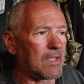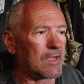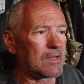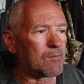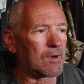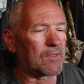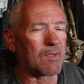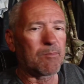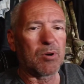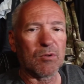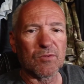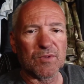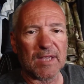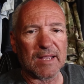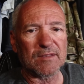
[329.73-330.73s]
Anyway, they
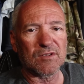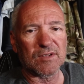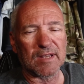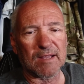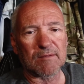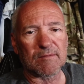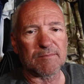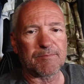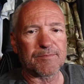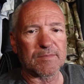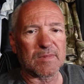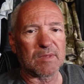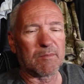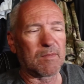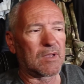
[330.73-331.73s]
pulled the engine out,
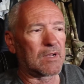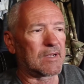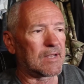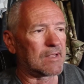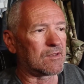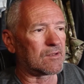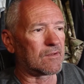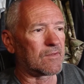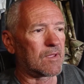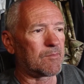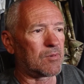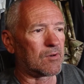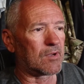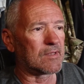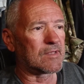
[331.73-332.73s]
the Merlin engine, and they
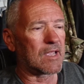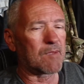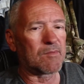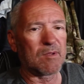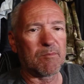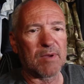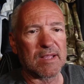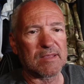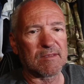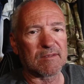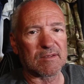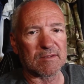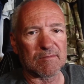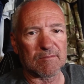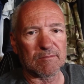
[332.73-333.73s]
put a
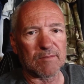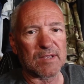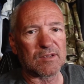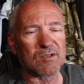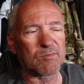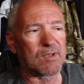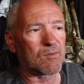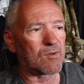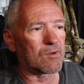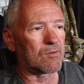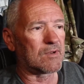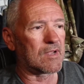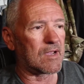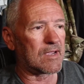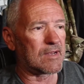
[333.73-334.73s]
Daimler-Benz Messerschmitt
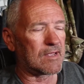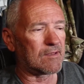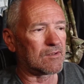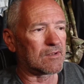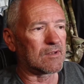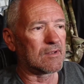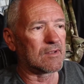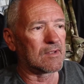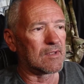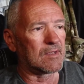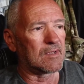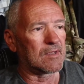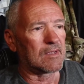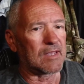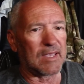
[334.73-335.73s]
109 engine
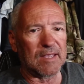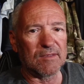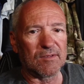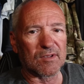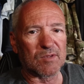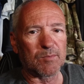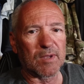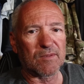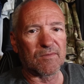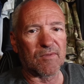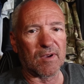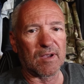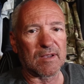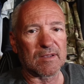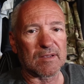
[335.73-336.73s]
in the
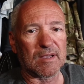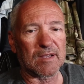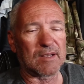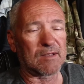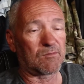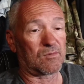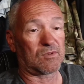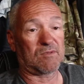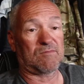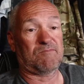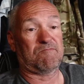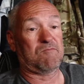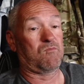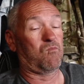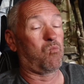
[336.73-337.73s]
Spitfire, and it was,
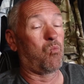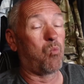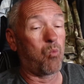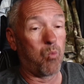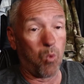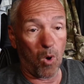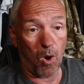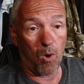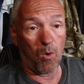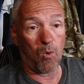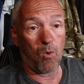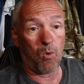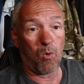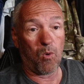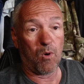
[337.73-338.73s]

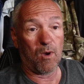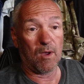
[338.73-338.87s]
whoa,